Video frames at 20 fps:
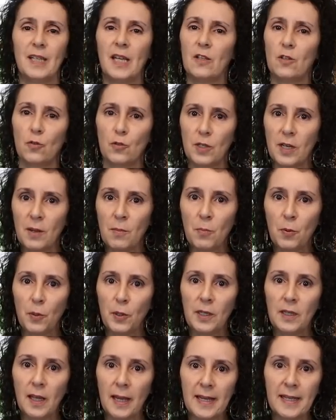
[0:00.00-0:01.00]
So it's getting
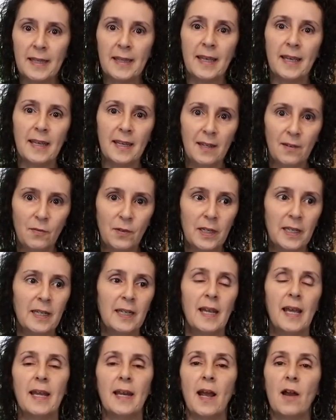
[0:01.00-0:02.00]
pretty late in the
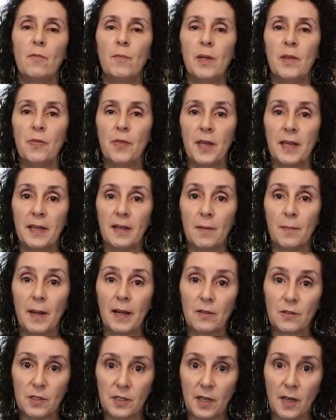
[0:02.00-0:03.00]
evening and I've been thinking
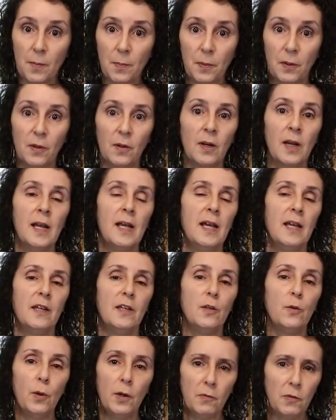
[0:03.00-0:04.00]
about supper.
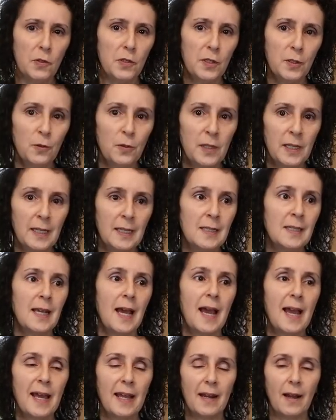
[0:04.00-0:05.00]
Do you ever do this? I
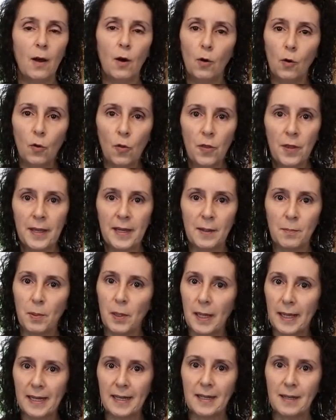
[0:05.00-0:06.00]
had a whole thing
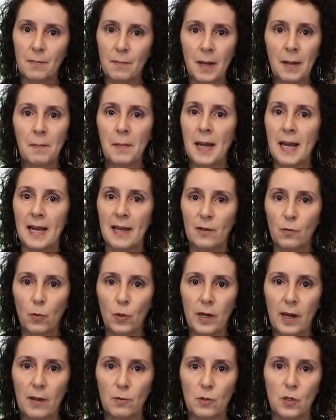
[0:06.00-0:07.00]
planned in my mind
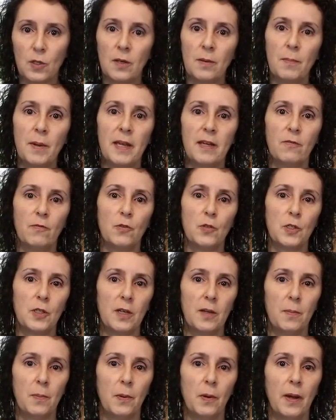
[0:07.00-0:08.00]
what I was going to make for
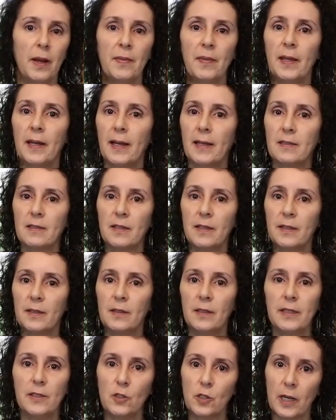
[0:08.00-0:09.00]
supper and then I
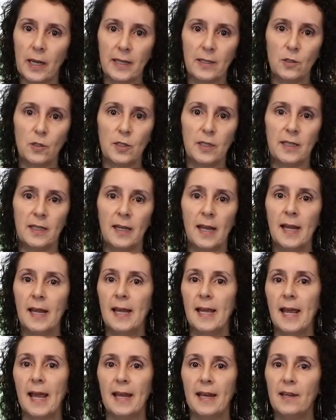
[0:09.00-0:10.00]
suddenly changed it.
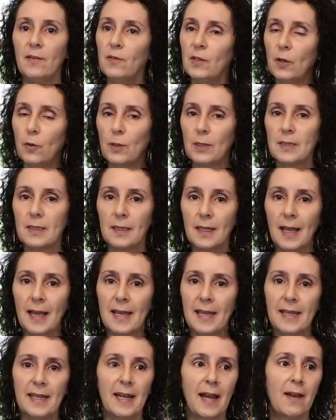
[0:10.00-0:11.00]
And even though it's
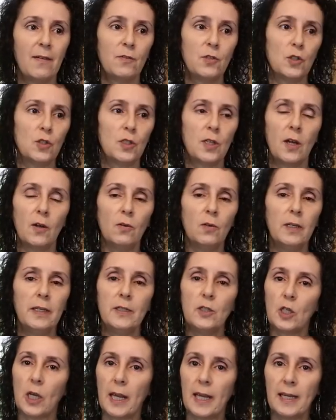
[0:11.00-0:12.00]
late, I've just totally
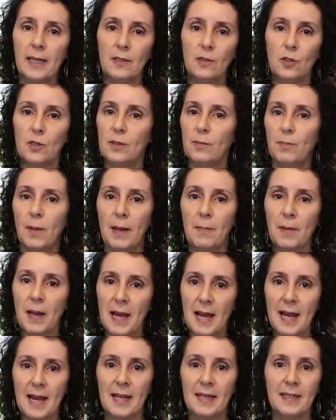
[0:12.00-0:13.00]
changed my
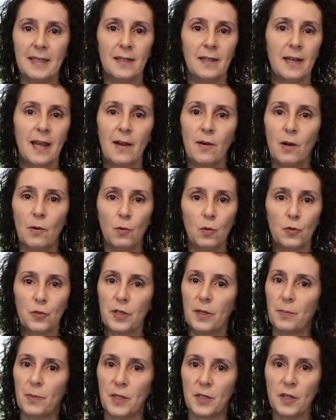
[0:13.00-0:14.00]
mind and now I want
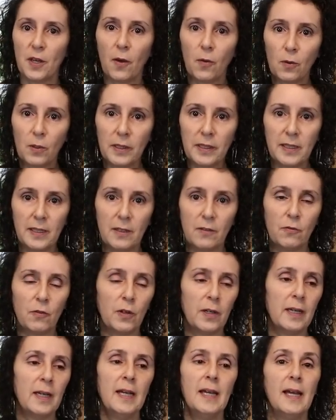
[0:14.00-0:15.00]
something totally
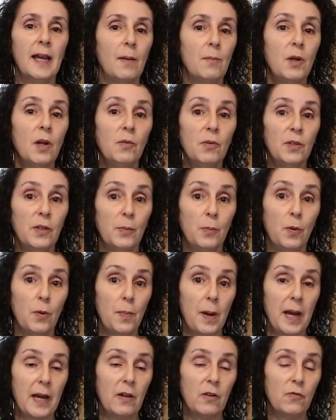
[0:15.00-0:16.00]
different. I'm not really
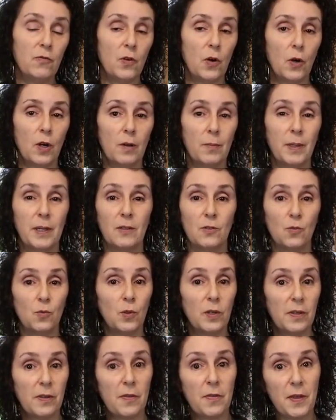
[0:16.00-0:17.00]
prepared for it because
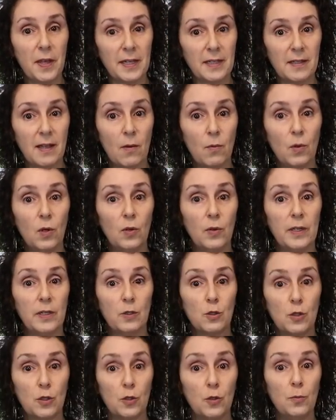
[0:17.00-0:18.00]
one of the things I want is
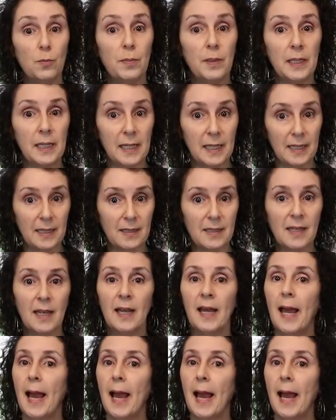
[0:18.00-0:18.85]
soup beans.